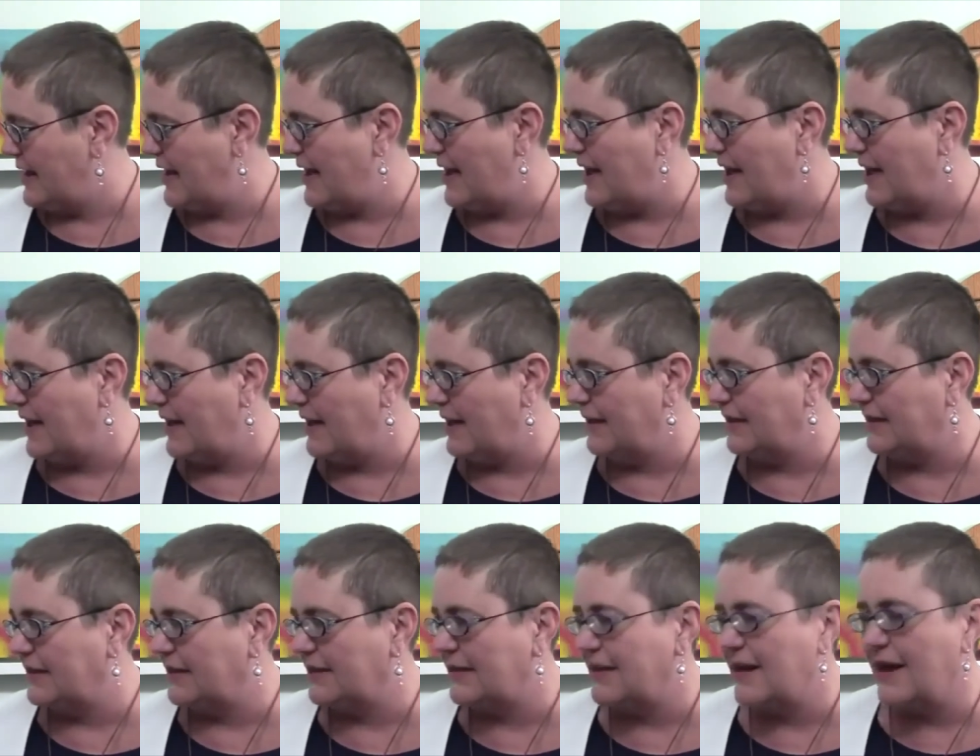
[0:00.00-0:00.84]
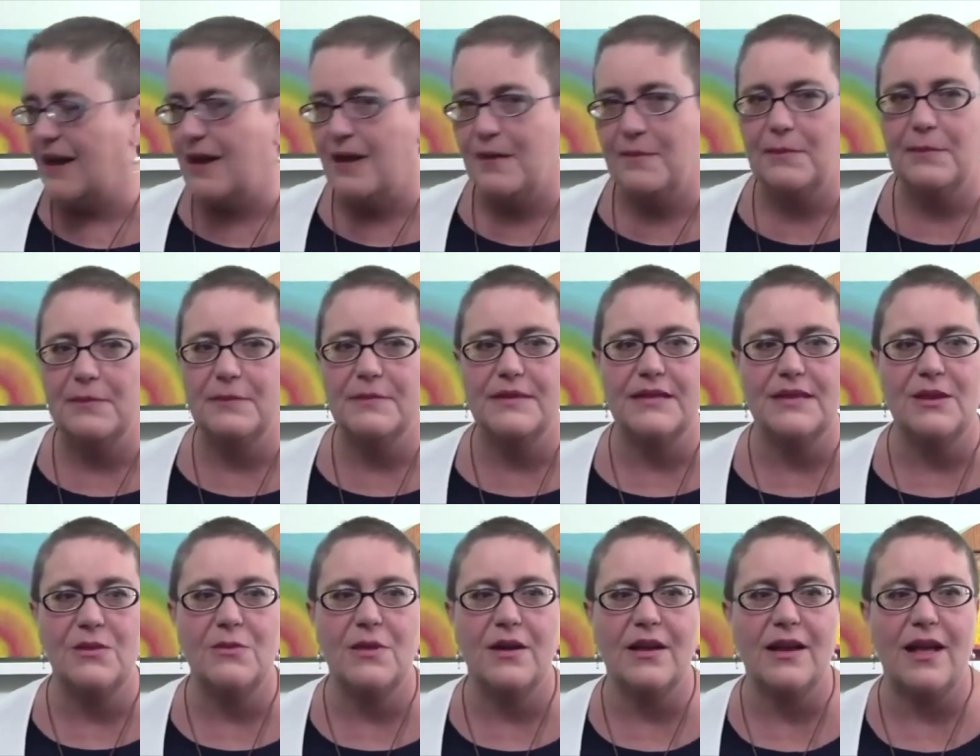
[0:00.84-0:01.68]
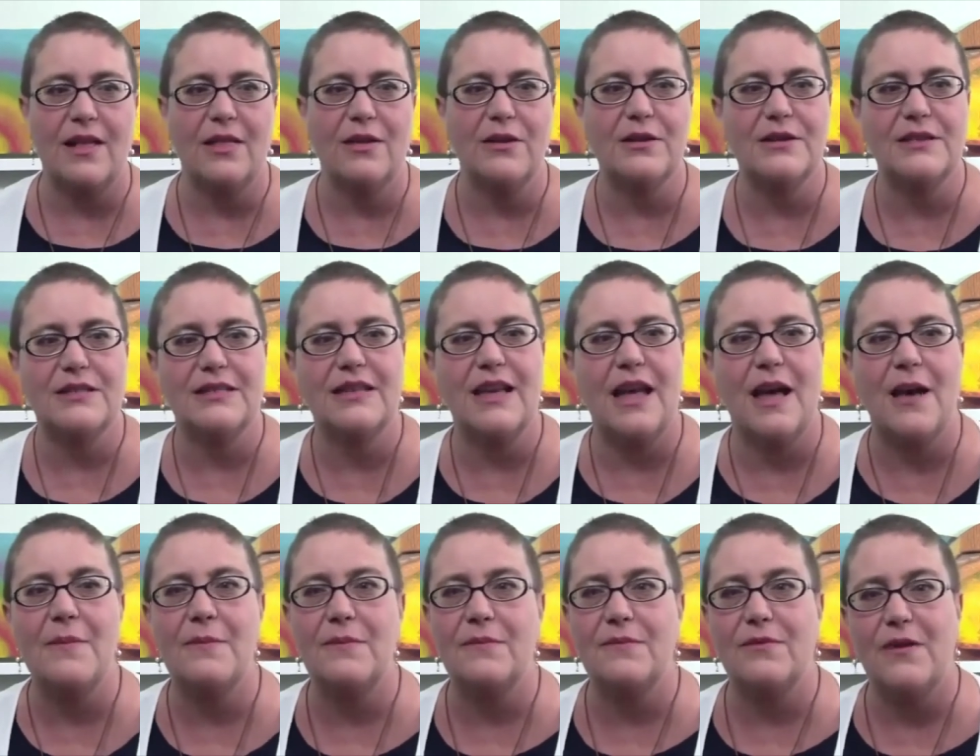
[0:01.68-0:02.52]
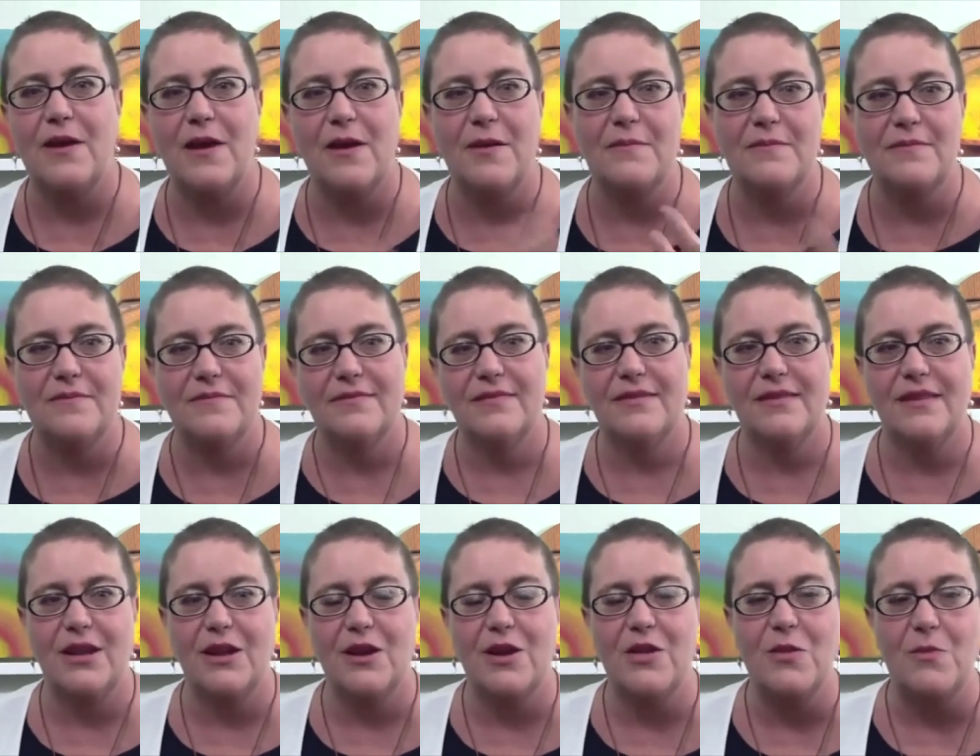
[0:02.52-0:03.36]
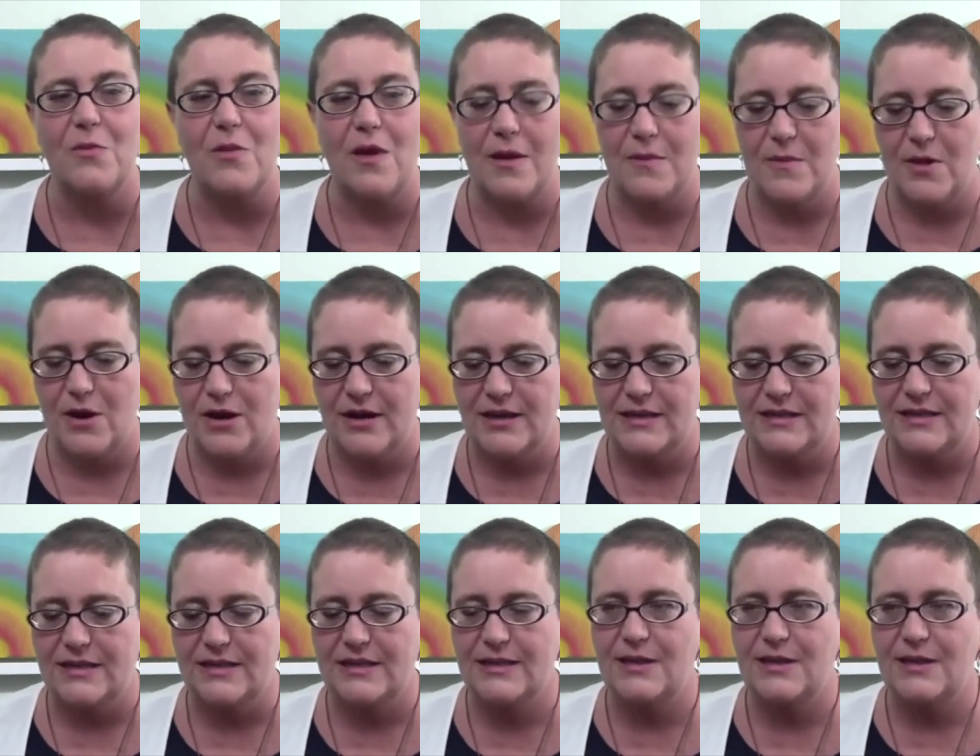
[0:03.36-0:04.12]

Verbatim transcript: and um, see what colors come from you know the primaries.